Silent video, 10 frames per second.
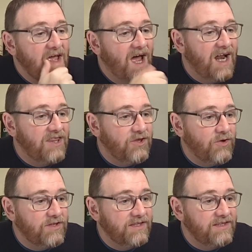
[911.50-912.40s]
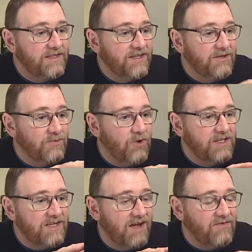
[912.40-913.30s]
And I thought that the
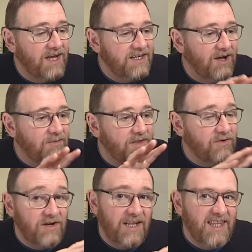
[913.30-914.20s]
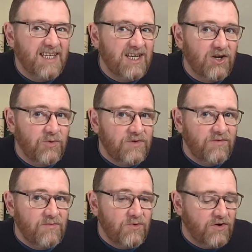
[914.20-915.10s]
ones that I've lined up, I thought that these are good ones
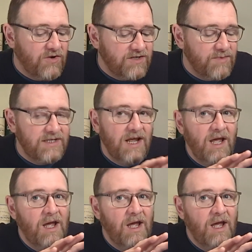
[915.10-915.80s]
for more Christmas,